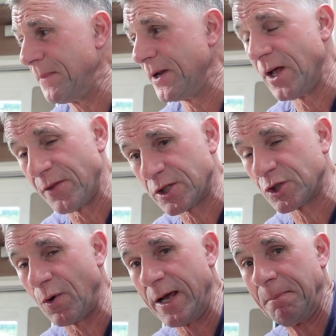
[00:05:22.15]

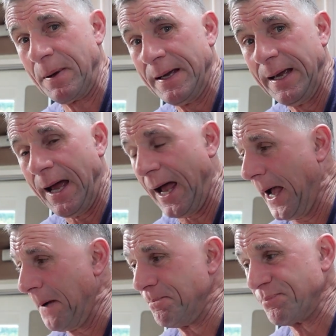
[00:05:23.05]

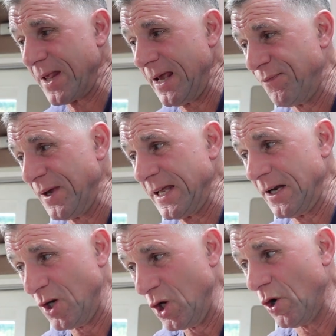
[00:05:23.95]
If it
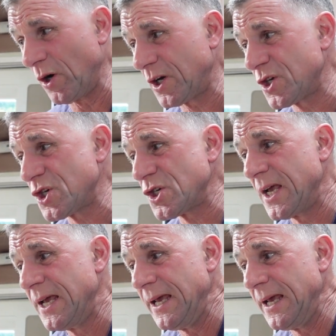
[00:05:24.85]
looks